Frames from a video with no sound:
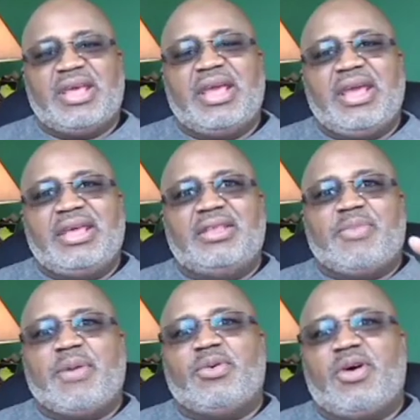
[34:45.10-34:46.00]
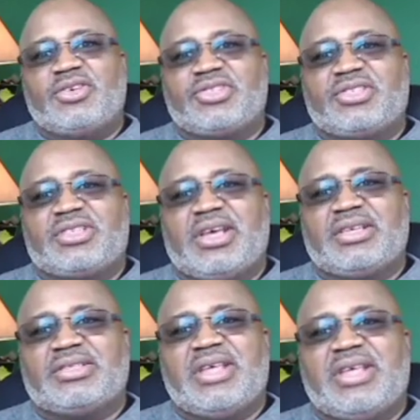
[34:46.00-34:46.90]
And then the Bible also
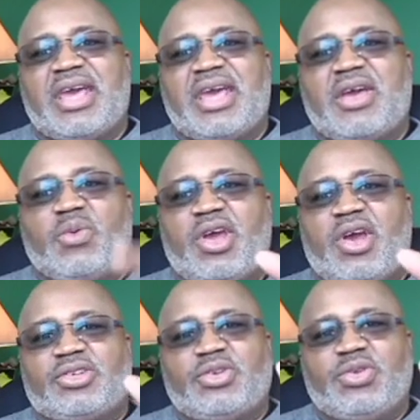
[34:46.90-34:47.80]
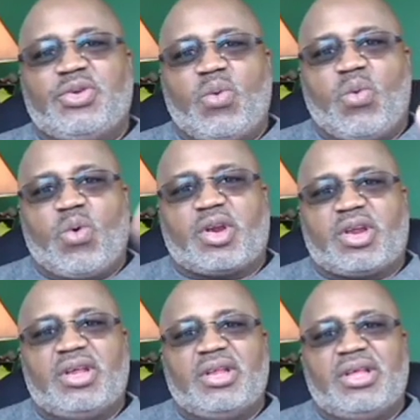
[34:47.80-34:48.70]
says that we are to do the
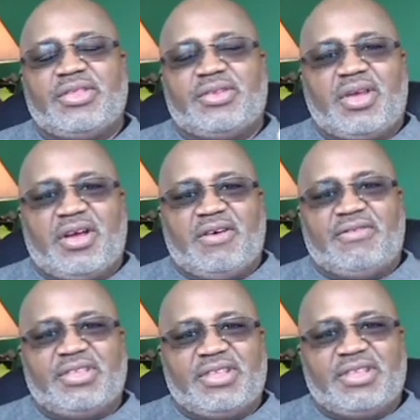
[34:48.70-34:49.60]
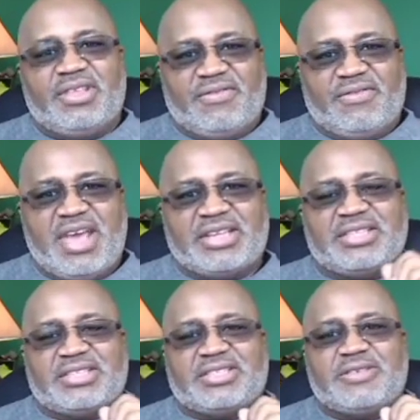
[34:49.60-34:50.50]
work of
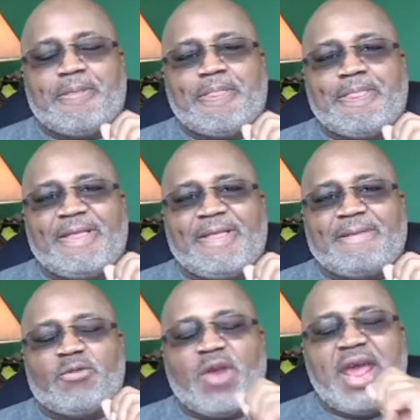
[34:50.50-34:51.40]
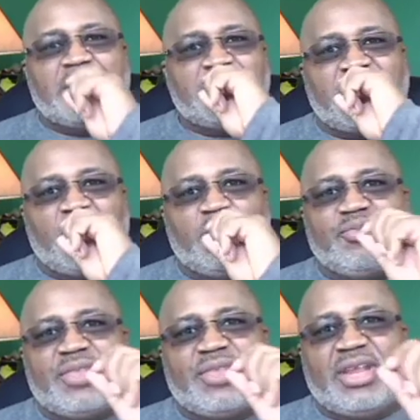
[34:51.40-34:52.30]
evangelists, right?
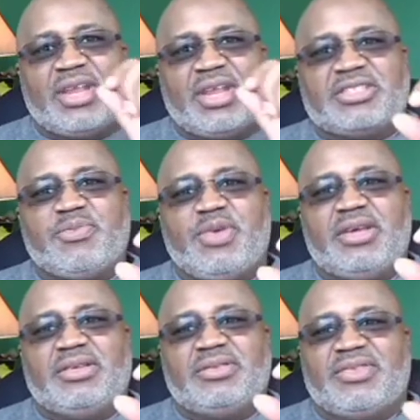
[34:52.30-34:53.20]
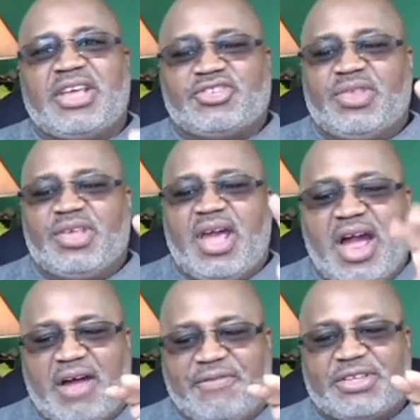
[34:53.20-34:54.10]
So that doesn't mean that you're the
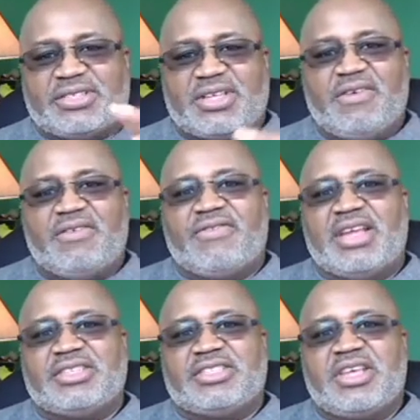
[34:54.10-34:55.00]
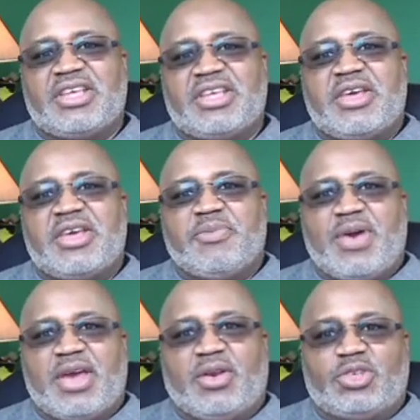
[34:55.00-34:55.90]
office of evangelist,
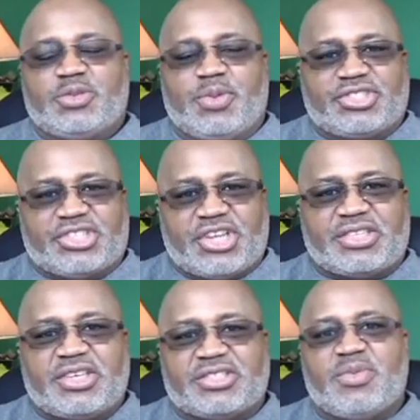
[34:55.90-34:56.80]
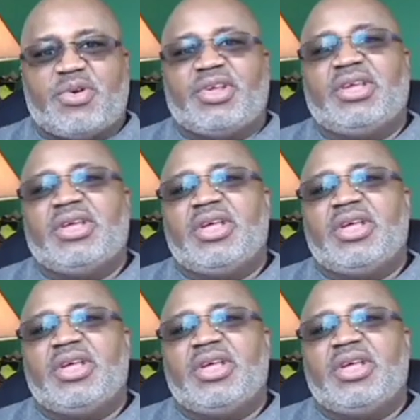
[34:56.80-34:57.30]
but we're supposed to share our testimony.